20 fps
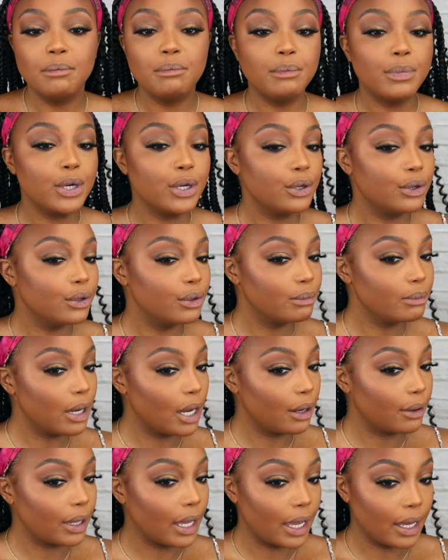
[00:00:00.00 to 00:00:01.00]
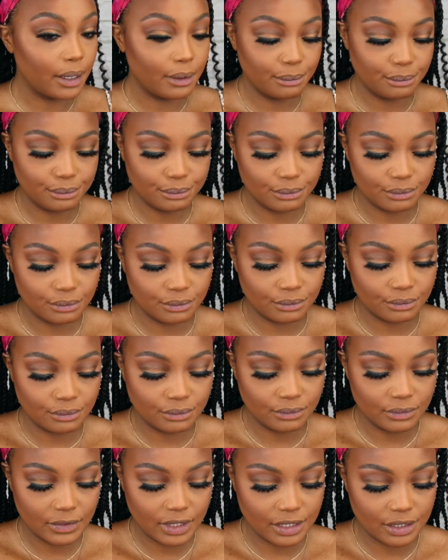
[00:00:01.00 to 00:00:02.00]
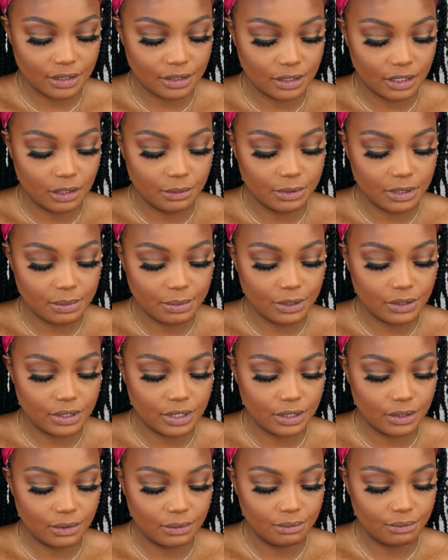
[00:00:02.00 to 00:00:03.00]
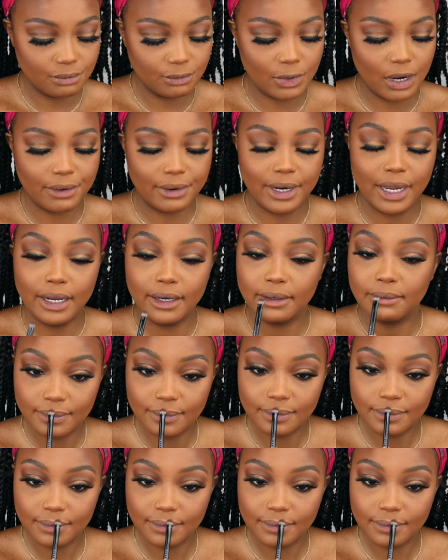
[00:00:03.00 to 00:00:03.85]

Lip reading: Boom. Okay. Let's do a Cupid's bow too while we're at it.